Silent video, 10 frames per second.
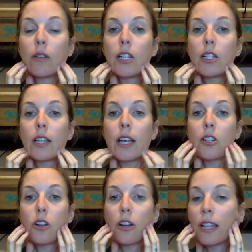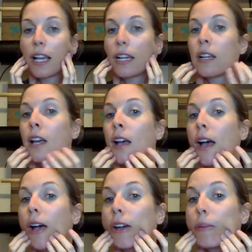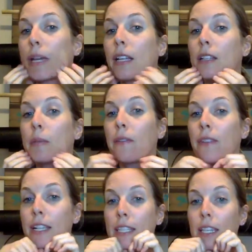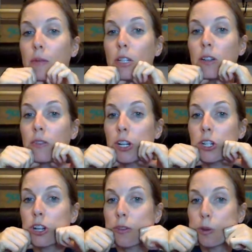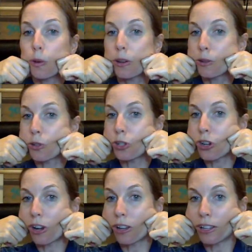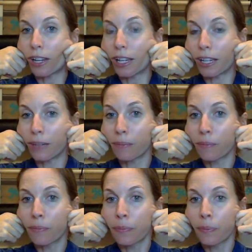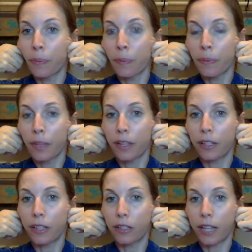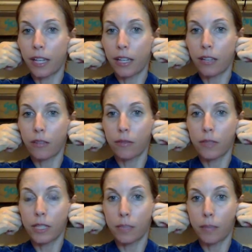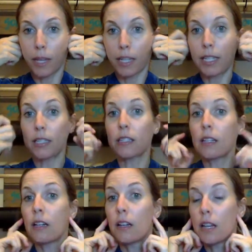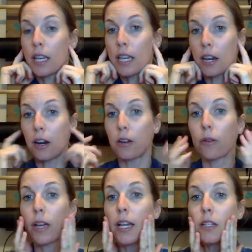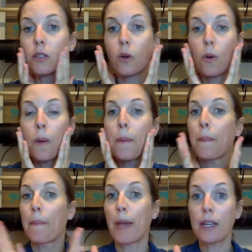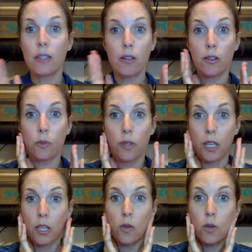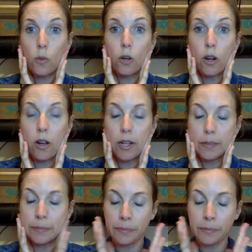To that jawline. I'm going to make it a little bit fancy. I'm just going to finish off with one of those jawline little smileys here. Okay, so masseter is one that you can work on,